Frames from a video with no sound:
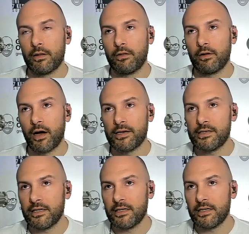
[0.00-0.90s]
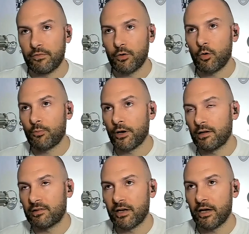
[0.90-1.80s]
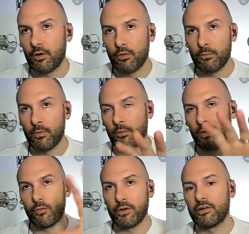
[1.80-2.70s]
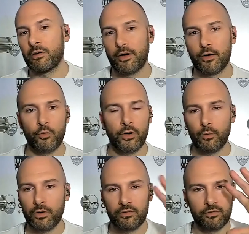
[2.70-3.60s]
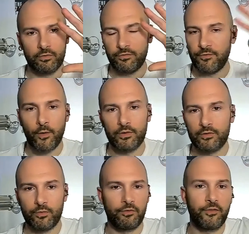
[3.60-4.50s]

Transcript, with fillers: the idea of incorporating singing or, or my voice into my career was was the